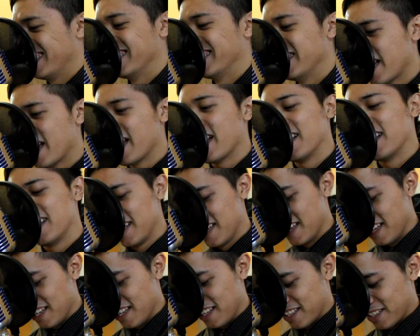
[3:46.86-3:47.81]
Yeah,
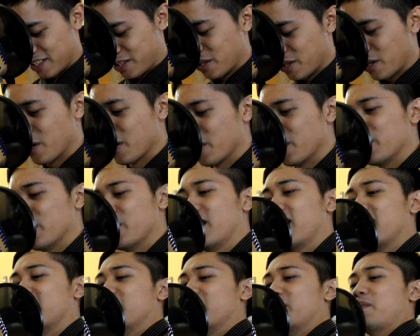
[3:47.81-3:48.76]
so
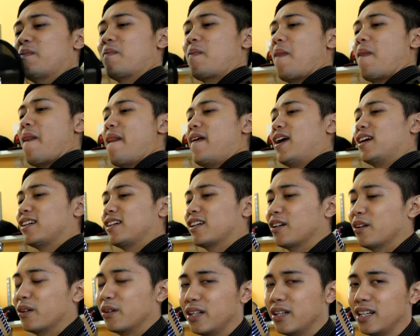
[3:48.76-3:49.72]
hold up. There you go.